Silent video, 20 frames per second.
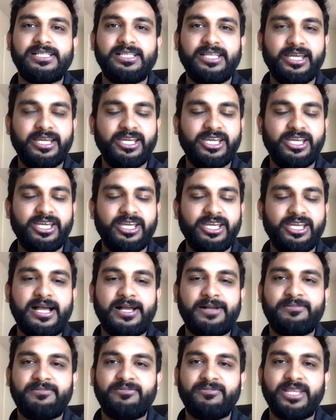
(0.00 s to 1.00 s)
Thank you.
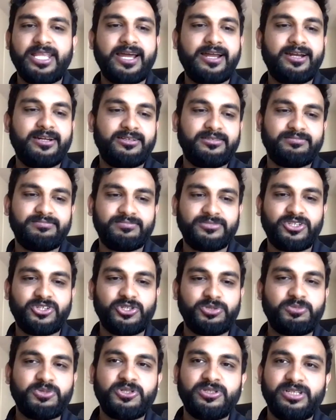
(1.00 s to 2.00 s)
Uh, with that,
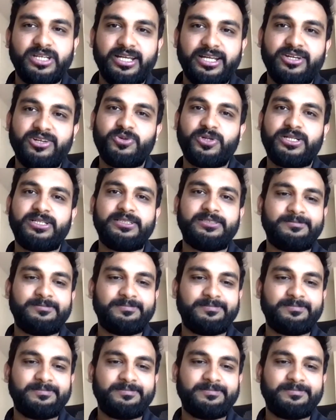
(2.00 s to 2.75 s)
Khushbu, take it over.